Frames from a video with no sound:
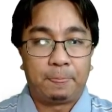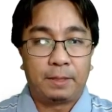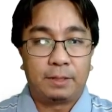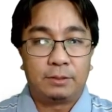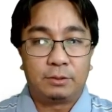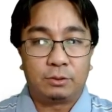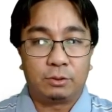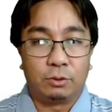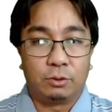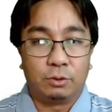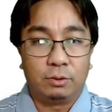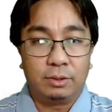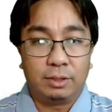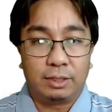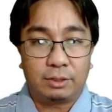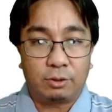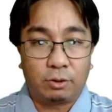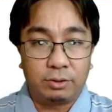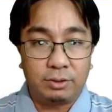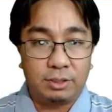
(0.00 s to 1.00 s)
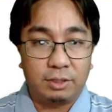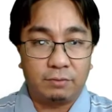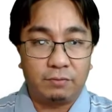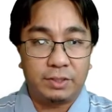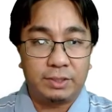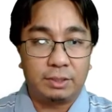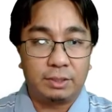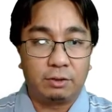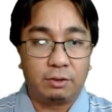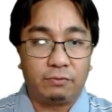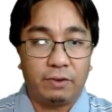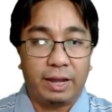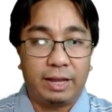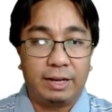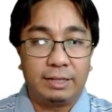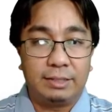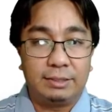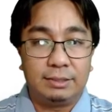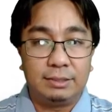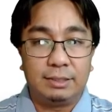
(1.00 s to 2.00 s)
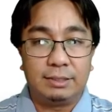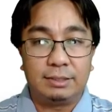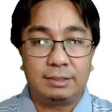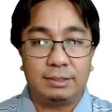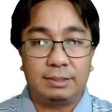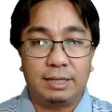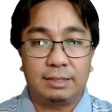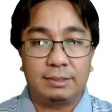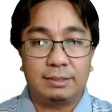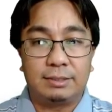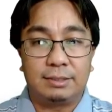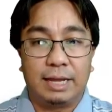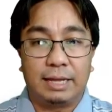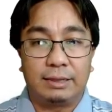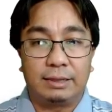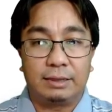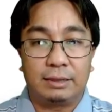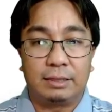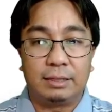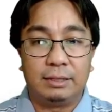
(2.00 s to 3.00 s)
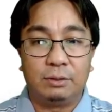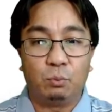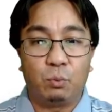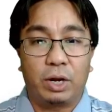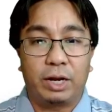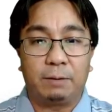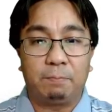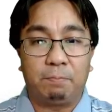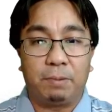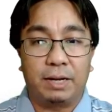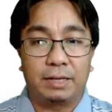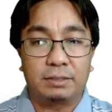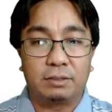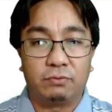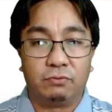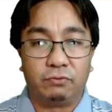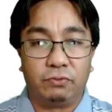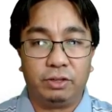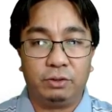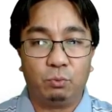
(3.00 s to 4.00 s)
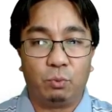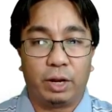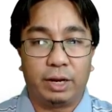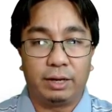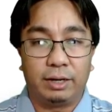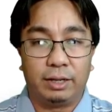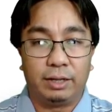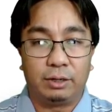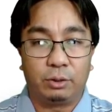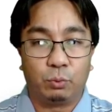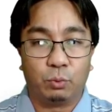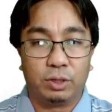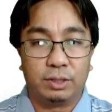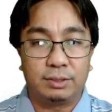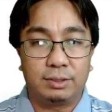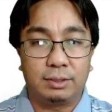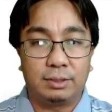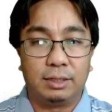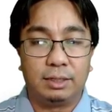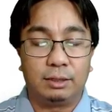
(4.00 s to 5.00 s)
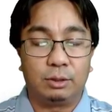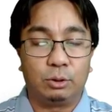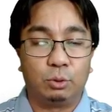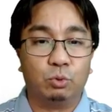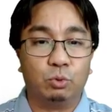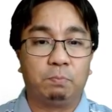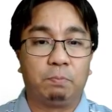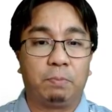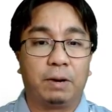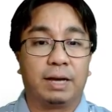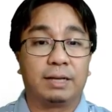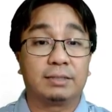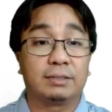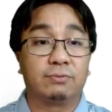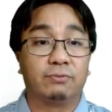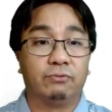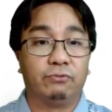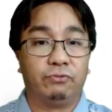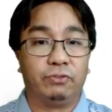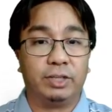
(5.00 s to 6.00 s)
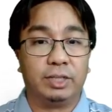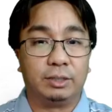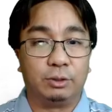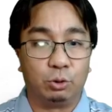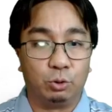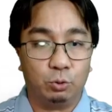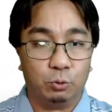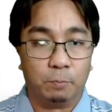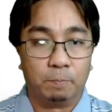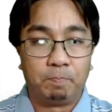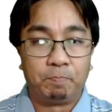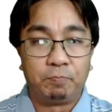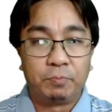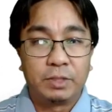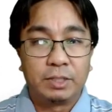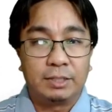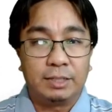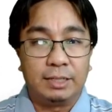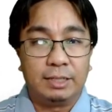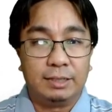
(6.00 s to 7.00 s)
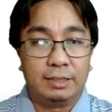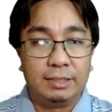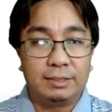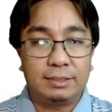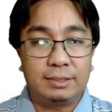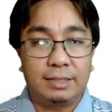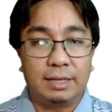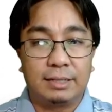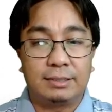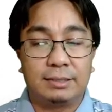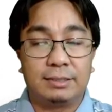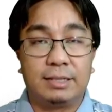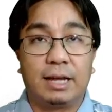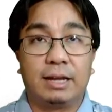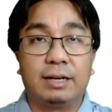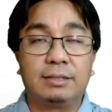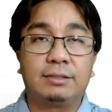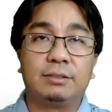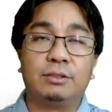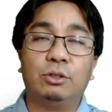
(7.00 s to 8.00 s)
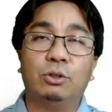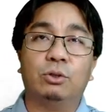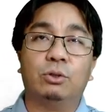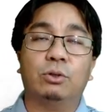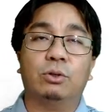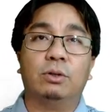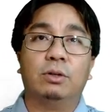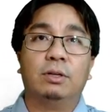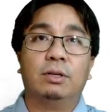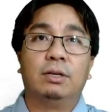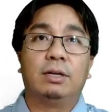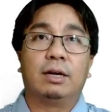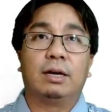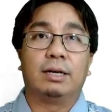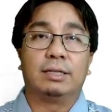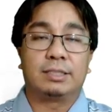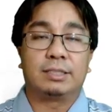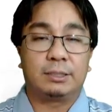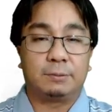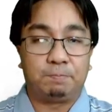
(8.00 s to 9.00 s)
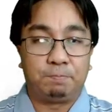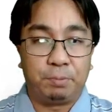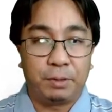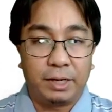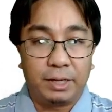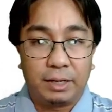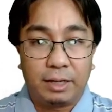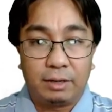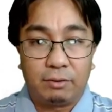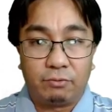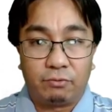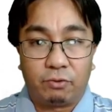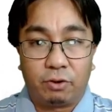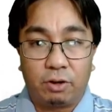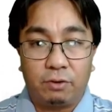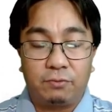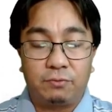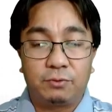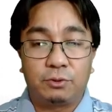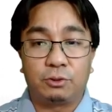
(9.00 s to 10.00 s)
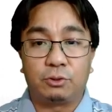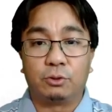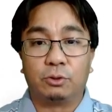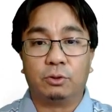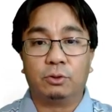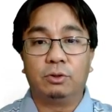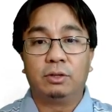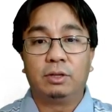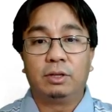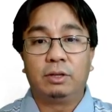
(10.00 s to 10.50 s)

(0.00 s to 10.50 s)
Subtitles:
So the conservation of energy states that T1 plus V1 equals T2 plus V2. In this case, there is no spring involved, so